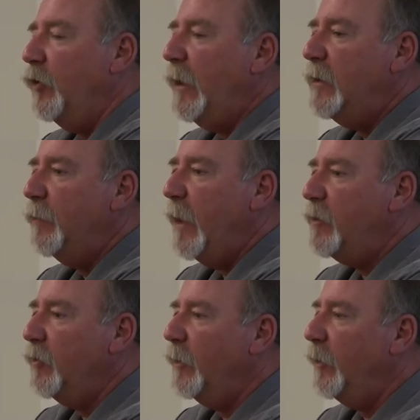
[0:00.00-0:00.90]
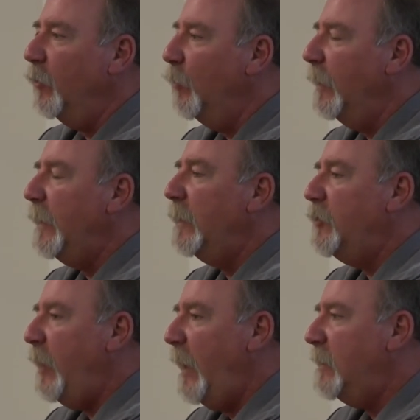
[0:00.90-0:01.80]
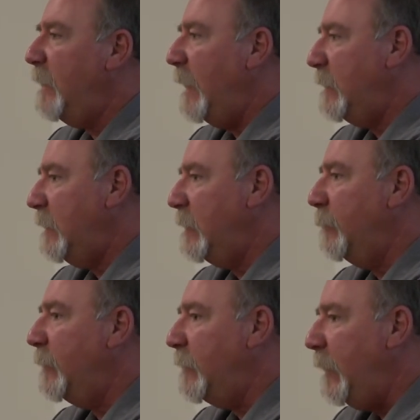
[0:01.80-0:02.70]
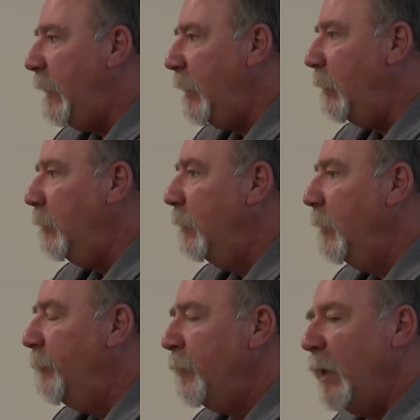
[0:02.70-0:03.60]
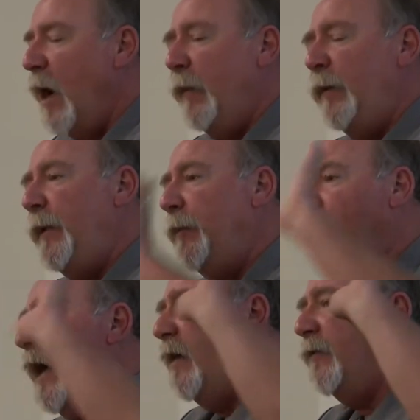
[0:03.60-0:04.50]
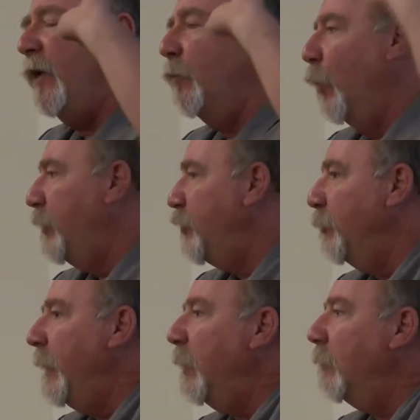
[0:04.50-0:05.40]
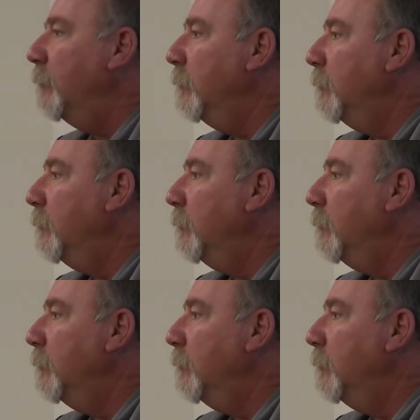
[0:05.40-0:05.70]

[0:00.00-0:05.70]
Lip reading: You need to make sure that you're willing to change that system as needed. Now, how many people have a moisture meter?